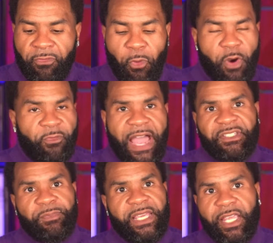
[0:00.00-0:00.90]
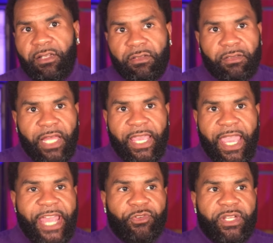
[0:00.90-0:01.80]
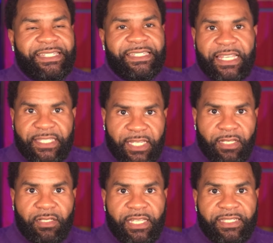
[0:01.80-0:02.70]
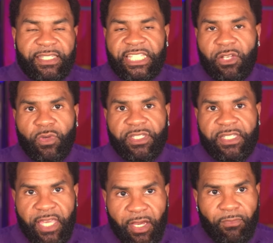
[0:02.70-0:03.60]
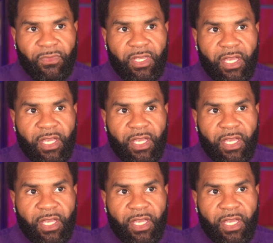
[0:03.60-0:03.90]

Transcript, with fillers: Four five speed, like Adrian sees it. He sees it with Skip.